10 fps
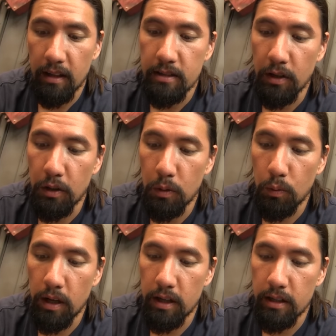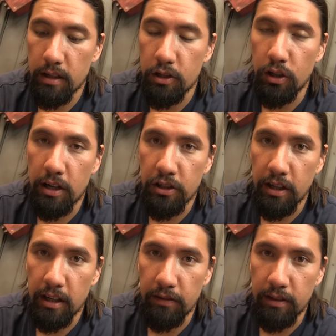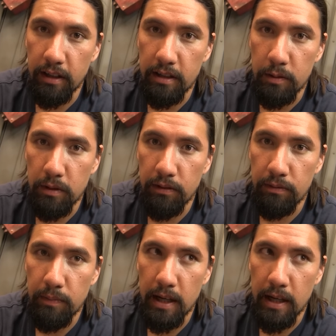So what Josh and I have done is we've